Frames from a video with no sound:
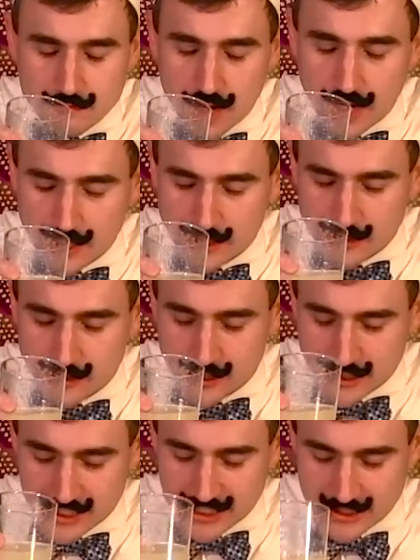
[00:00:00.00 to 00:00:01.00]
my
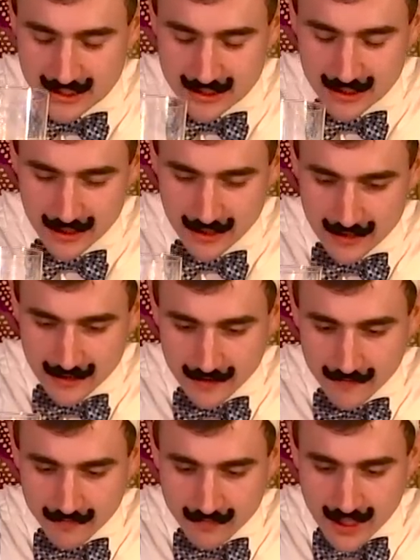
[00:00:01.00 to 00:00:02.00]
goodness,
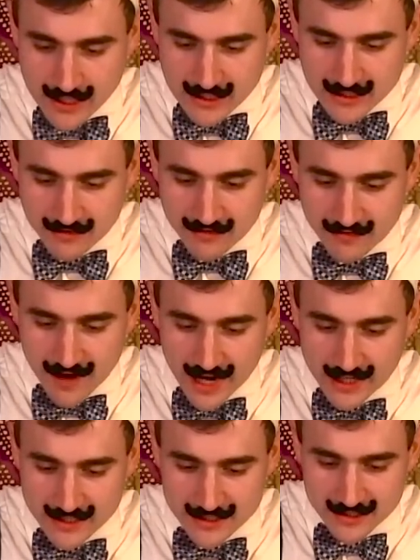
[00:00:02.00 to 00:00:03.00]
that is the
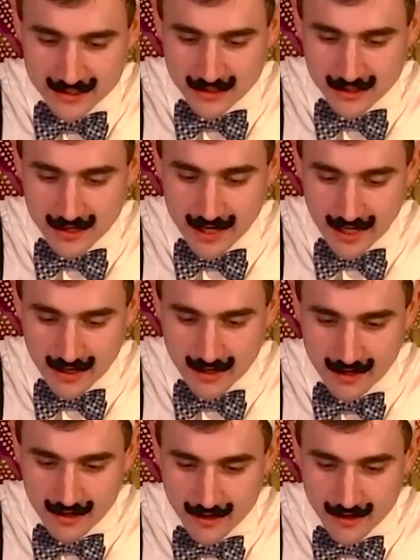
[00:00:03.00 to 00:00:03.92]
finest drink